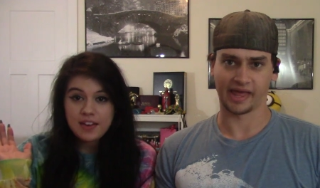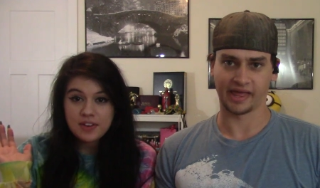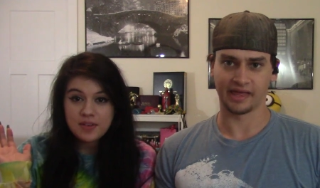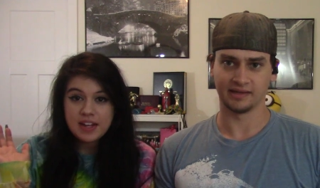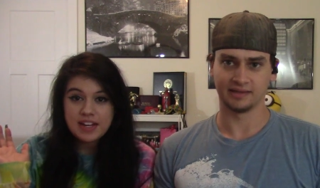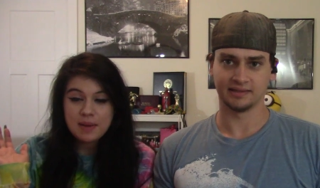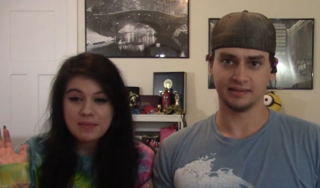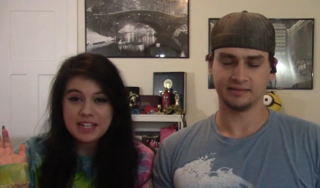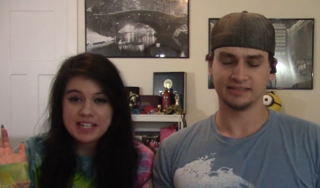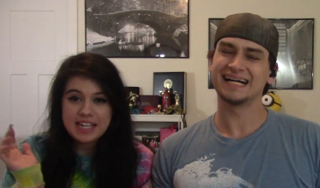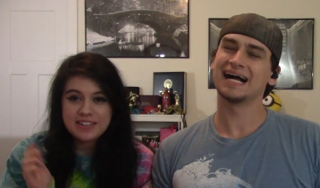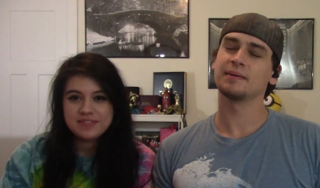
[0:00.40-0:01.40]
Speaker 1: everyone,
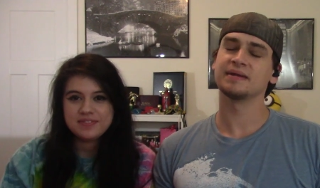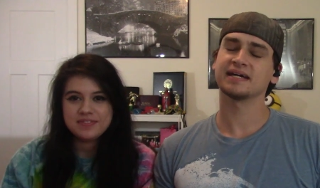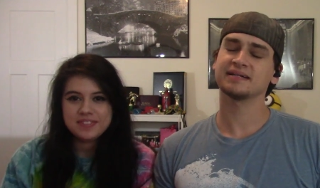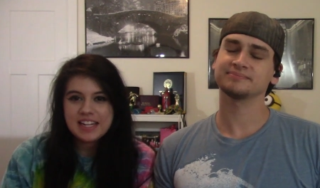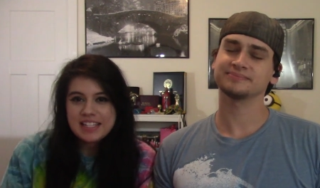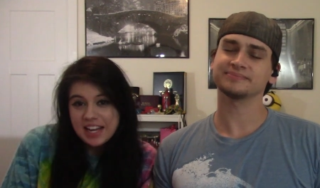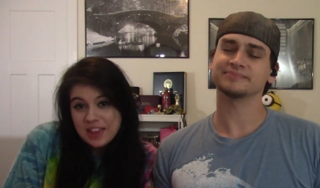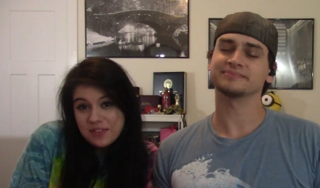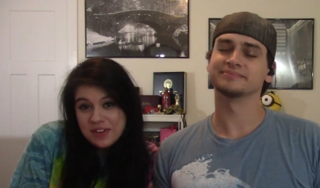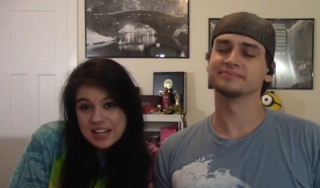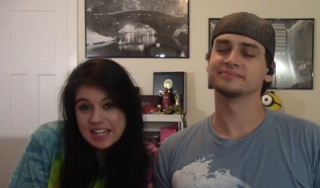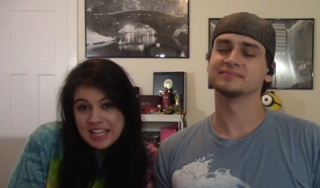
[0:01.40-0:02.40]
I'm Nikkie. I'm Nick. And
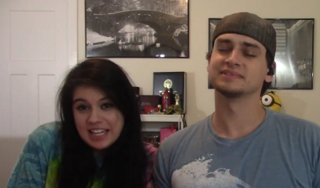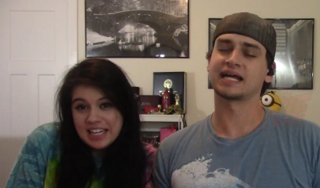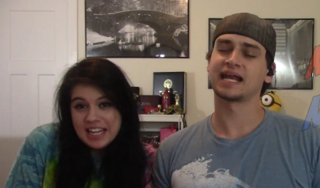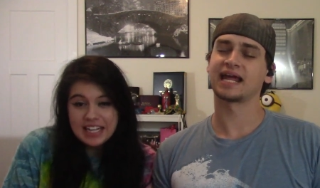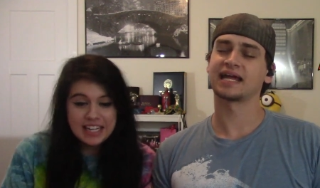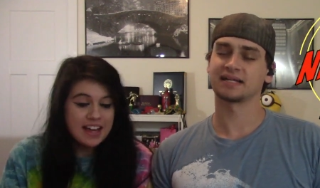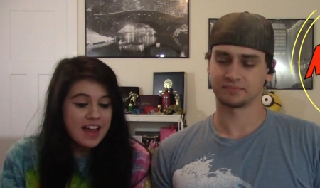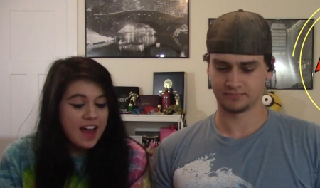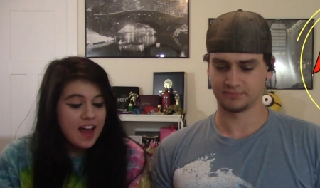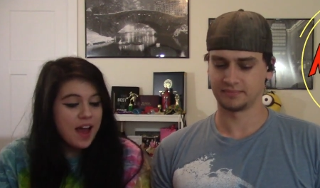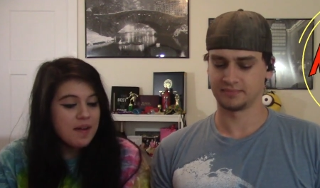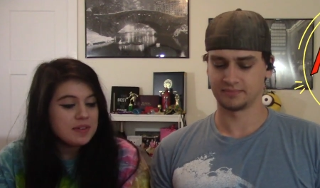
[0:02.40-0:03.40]
together we're at Nikkie Nick.
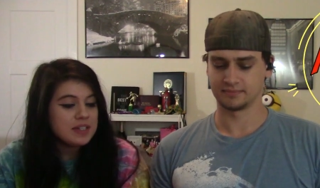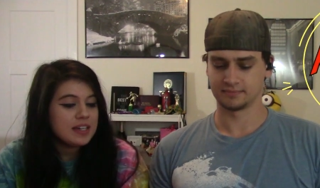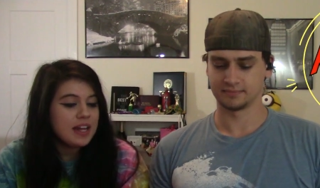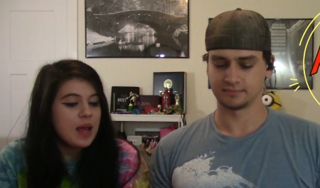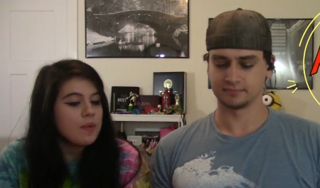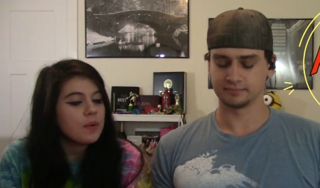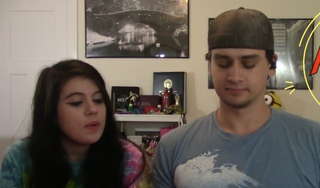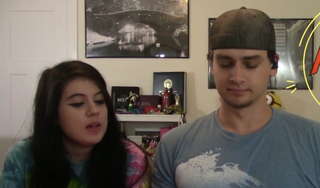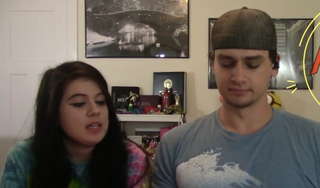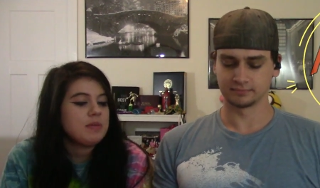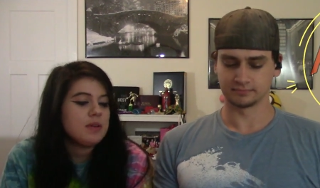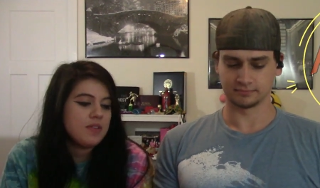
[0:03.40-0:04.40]
Um, today we're
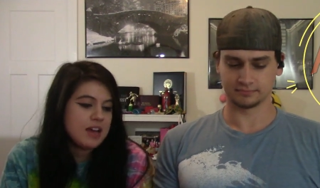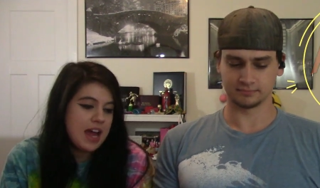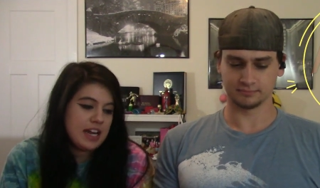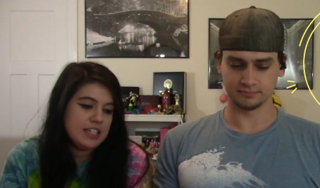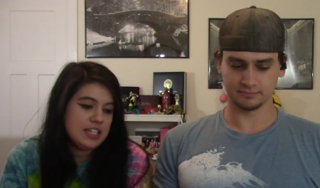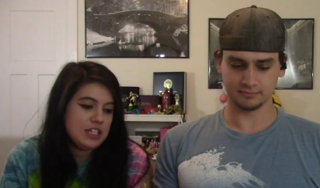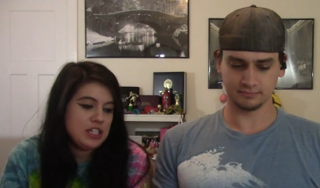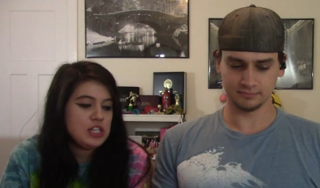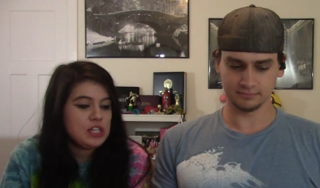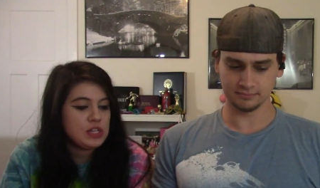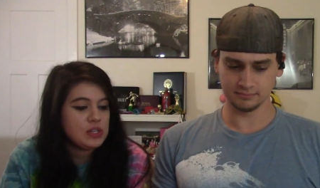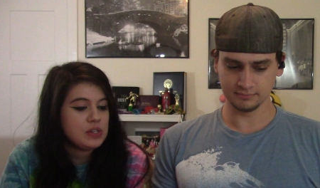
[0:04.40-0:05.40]
going to be reacting
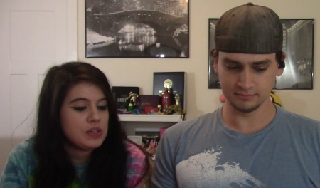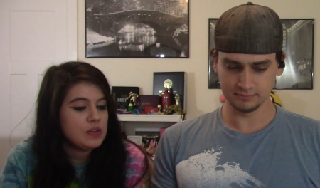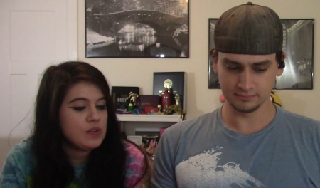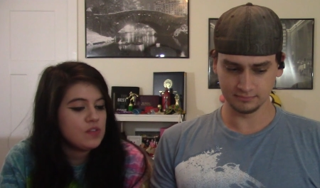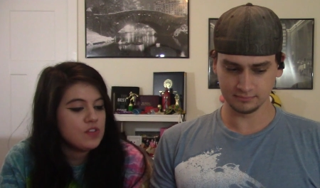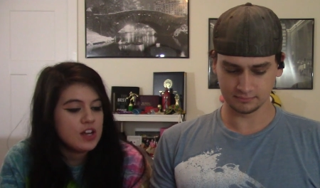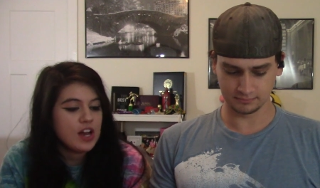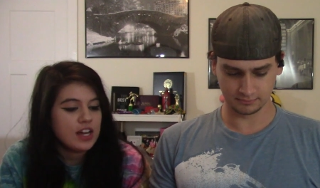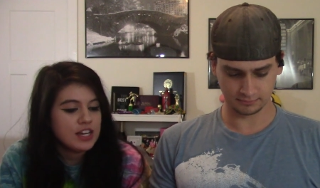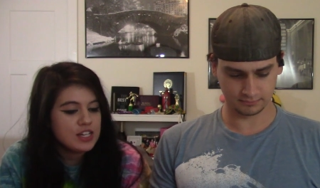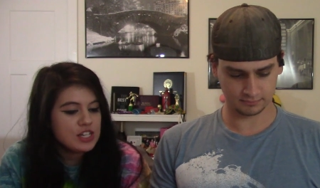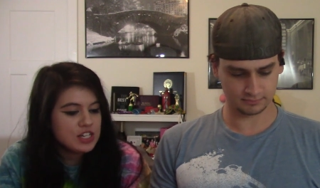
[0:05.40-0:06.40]
to
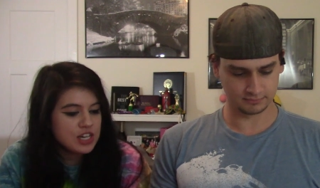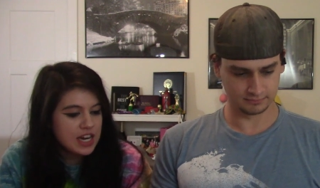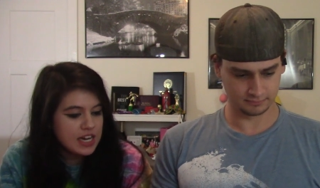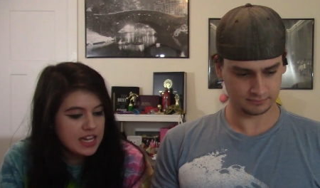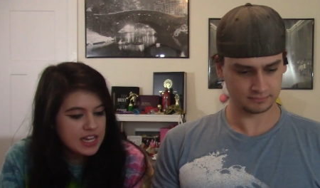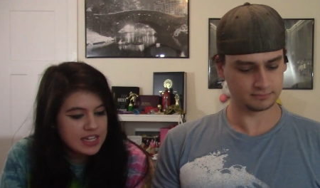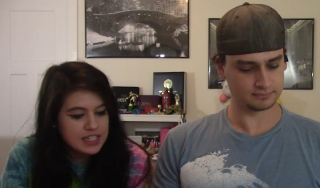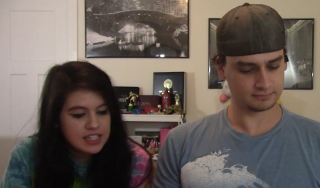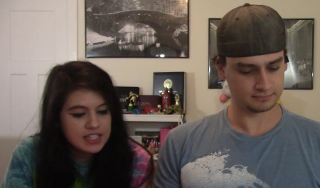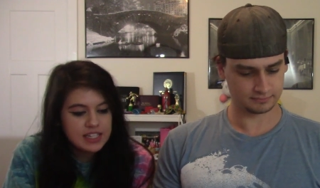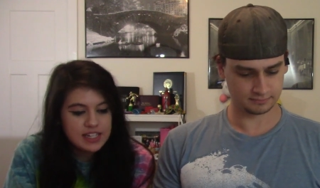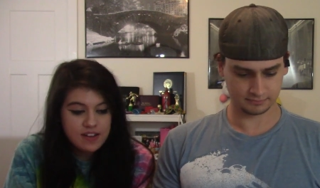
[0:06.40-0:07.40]
Rihanna's
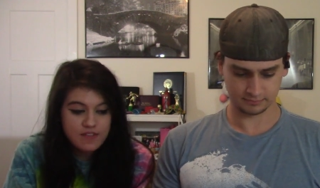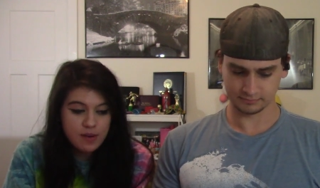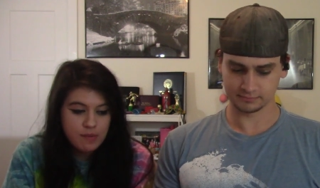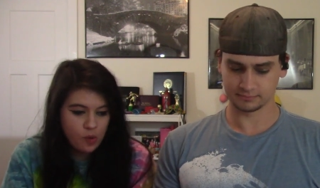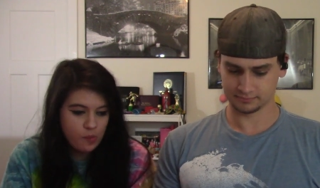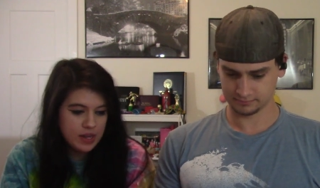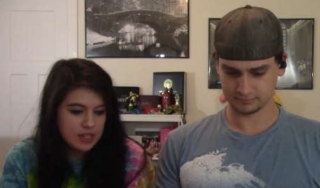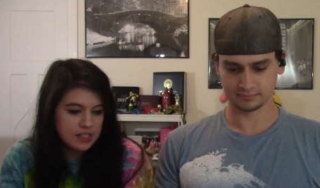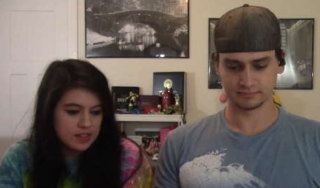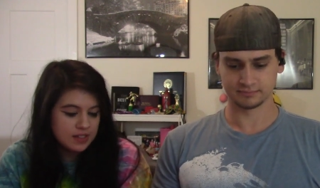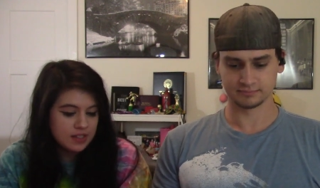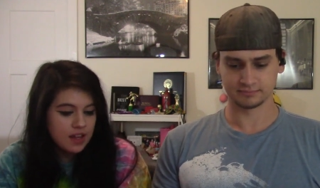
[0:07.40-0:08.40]
shadiest diva
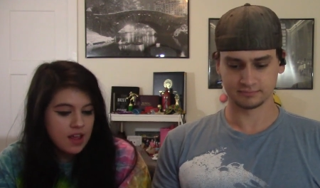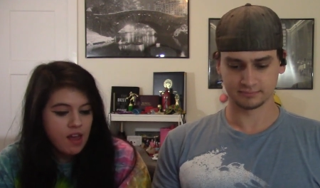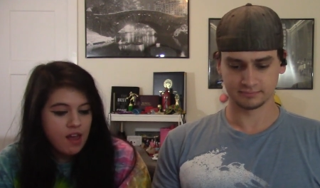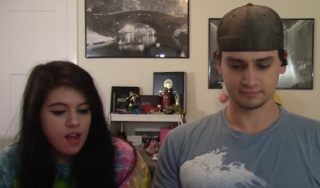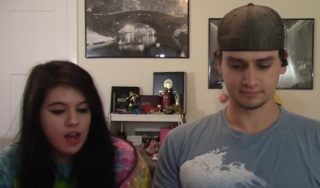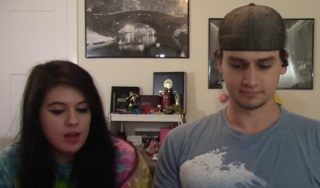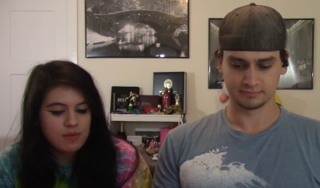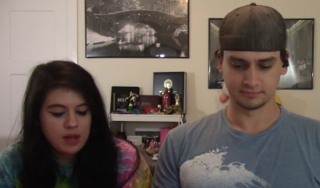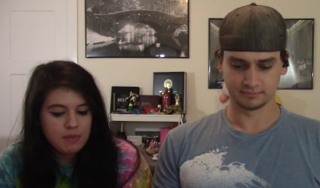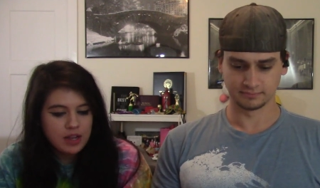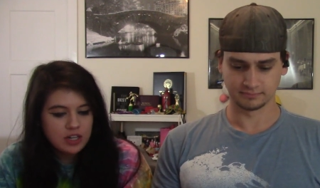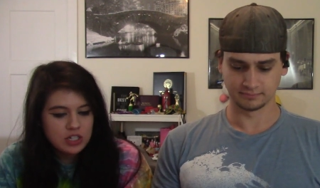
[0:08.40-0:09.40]
moments.
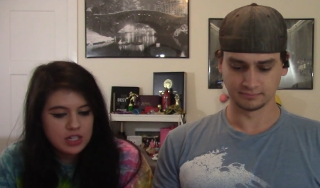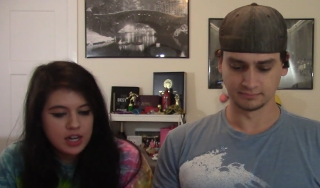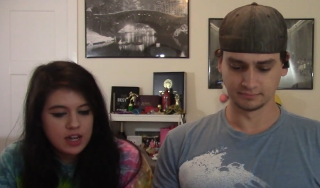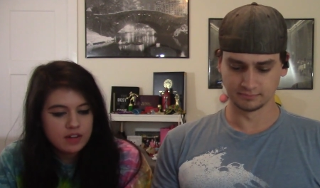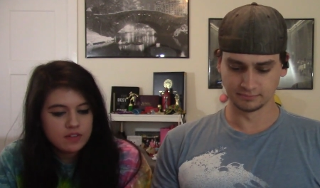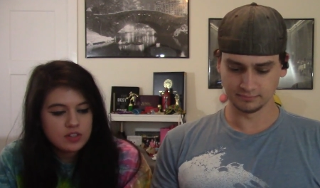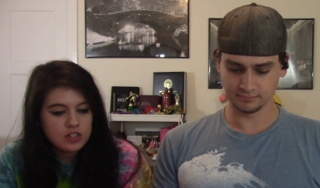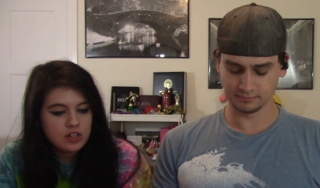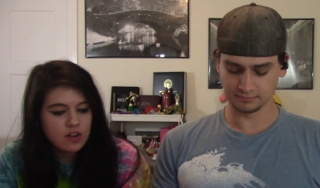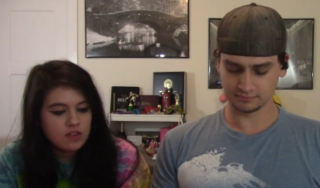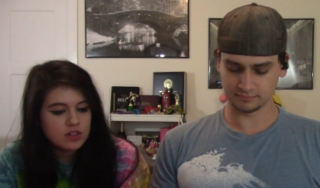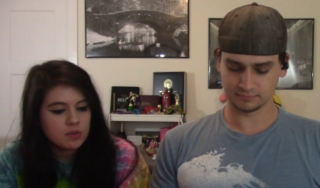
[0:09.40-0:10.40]
Um, I'm actually kind of
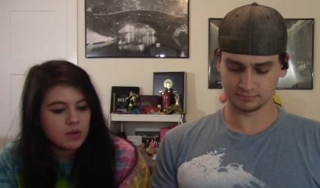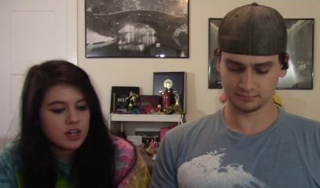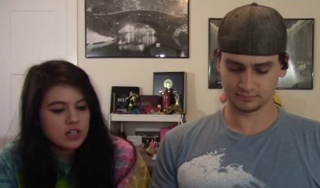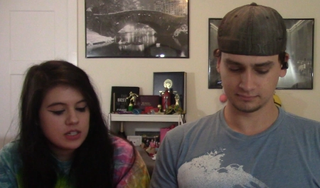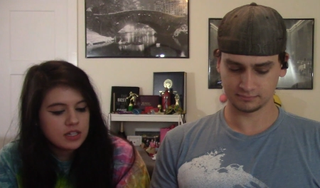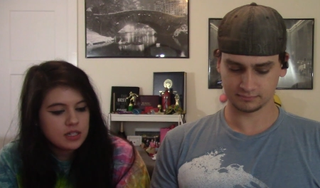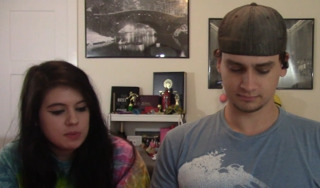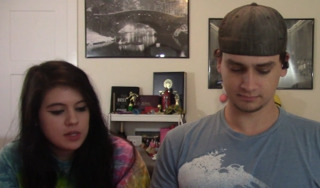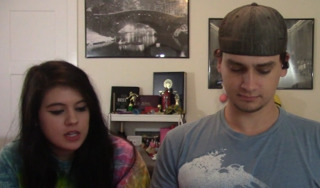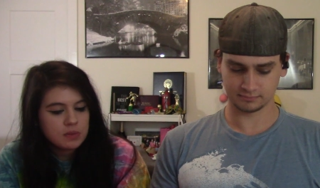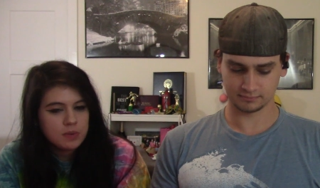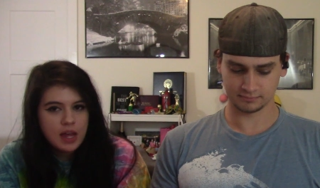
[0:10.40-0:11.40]
stoked to watch this
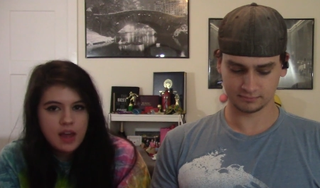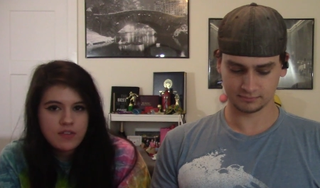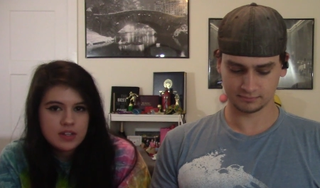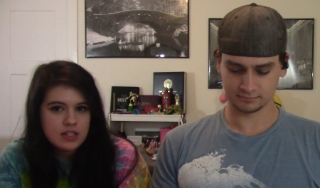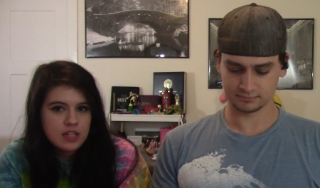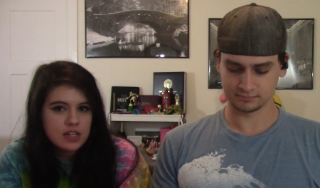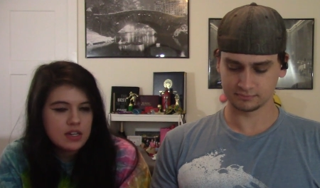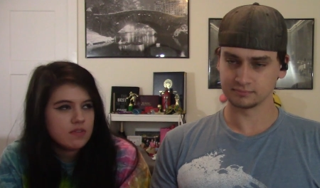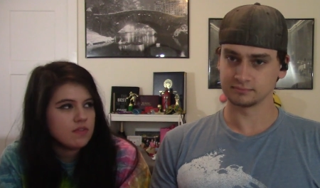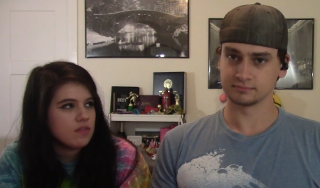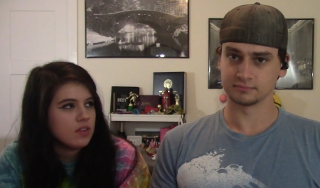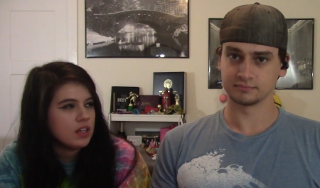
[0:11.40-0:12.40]
because we haven't
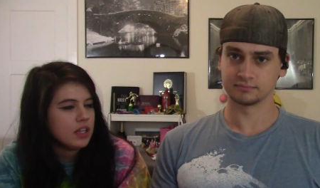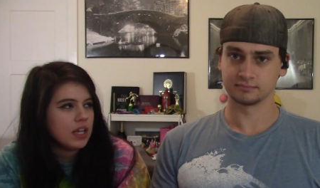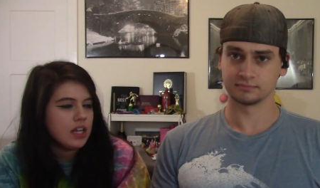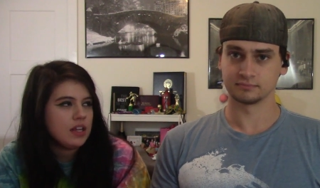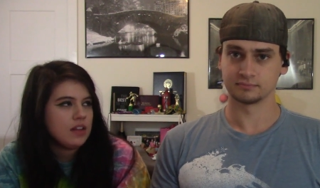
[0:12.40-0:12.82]
seen really